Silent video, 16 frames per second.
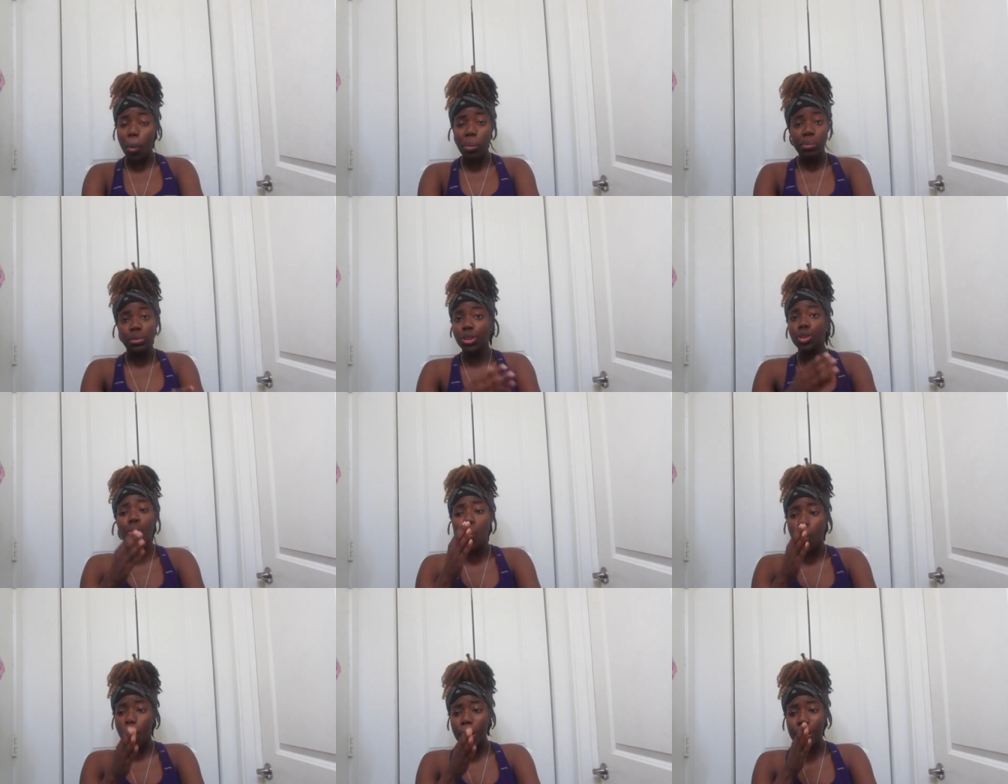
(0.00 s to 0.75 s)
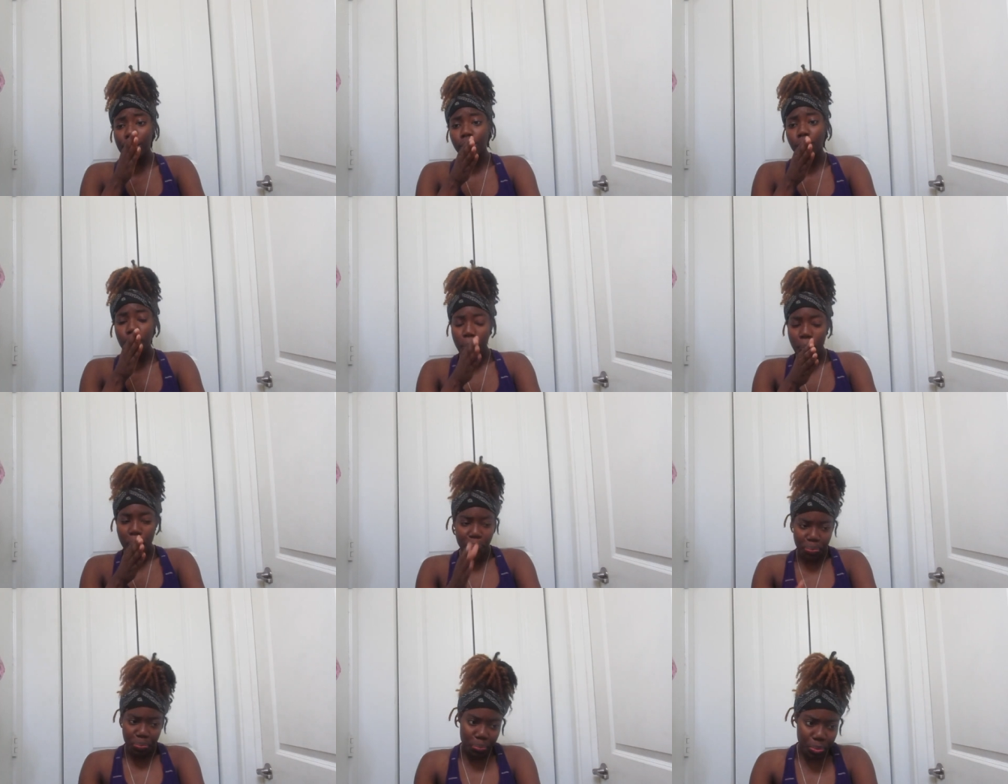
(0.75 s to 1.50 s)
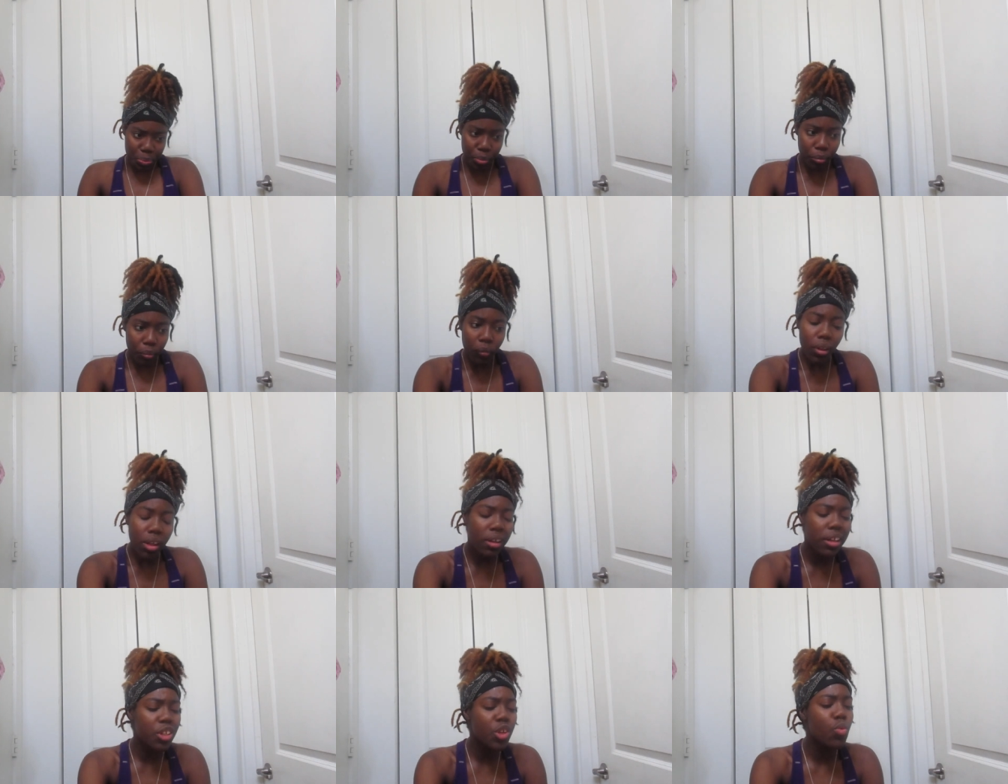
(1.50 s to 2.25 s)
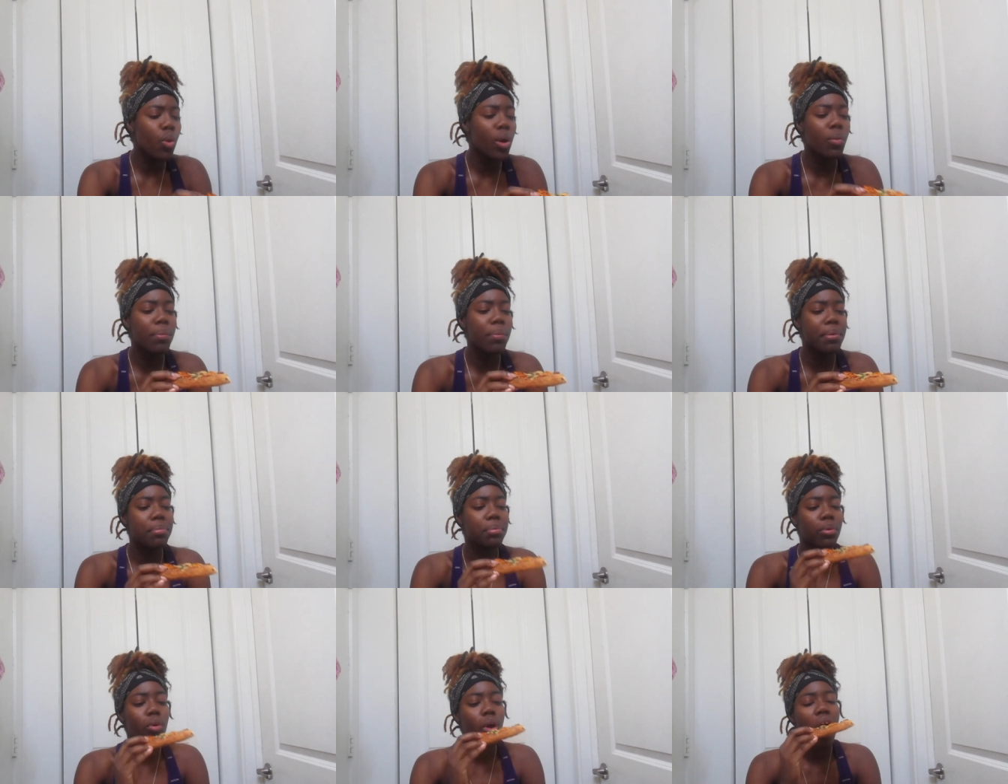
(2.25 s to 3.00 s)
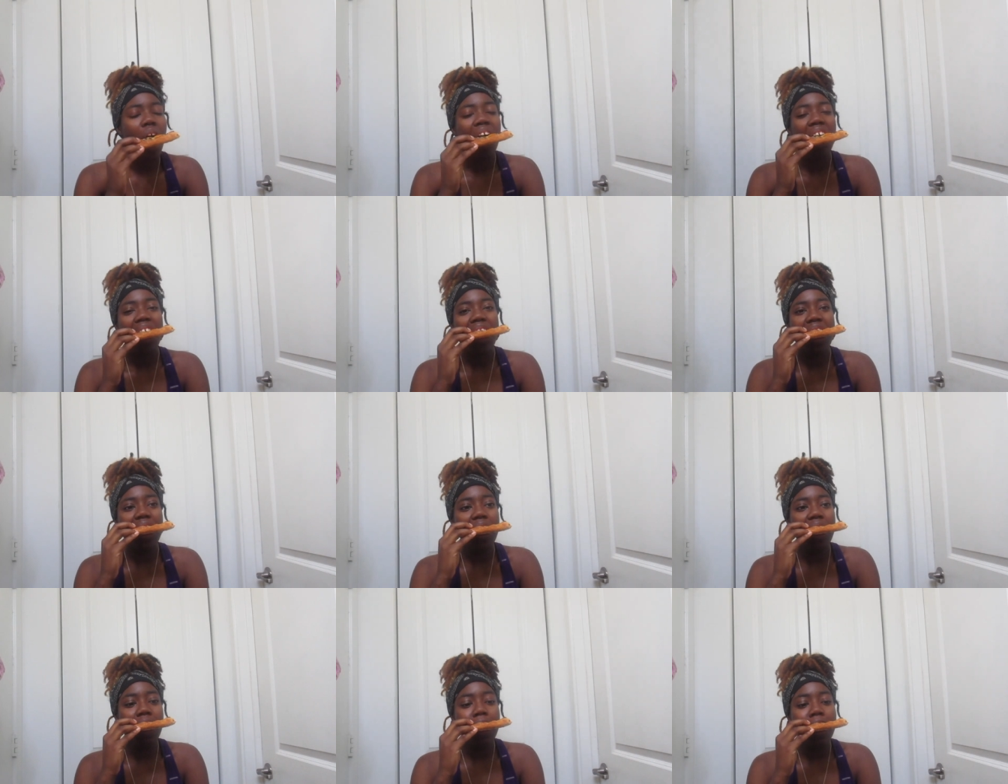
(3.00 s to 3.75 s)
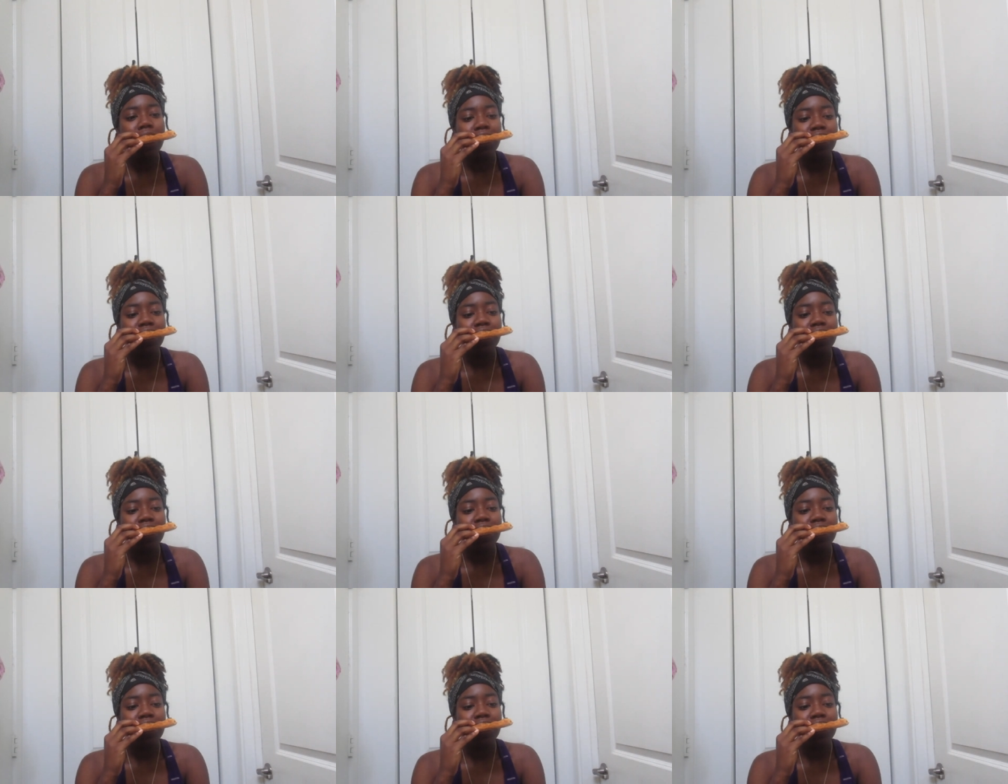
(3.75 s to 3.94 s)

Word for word: when you work and you work with people who